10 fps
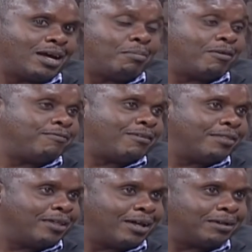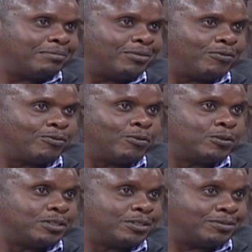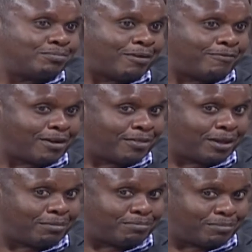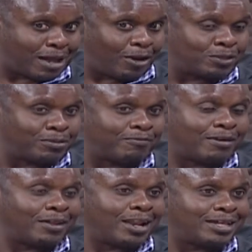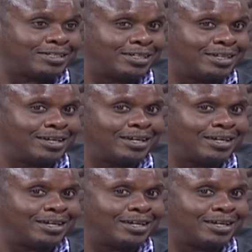I'm a father. Of course, I lost my father last year.